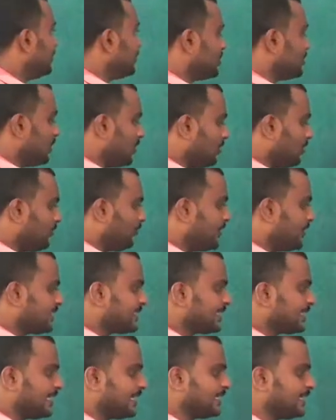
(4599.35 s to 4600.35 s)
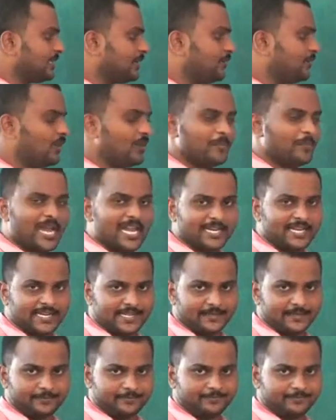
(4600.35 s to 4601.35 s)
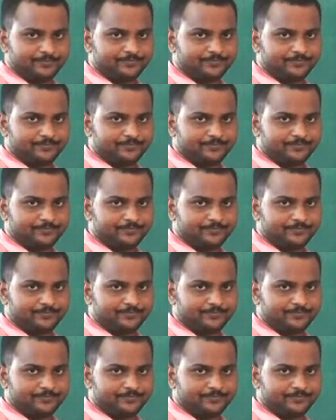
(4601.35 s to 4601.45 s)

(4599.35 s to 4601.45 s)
So first connect one battery,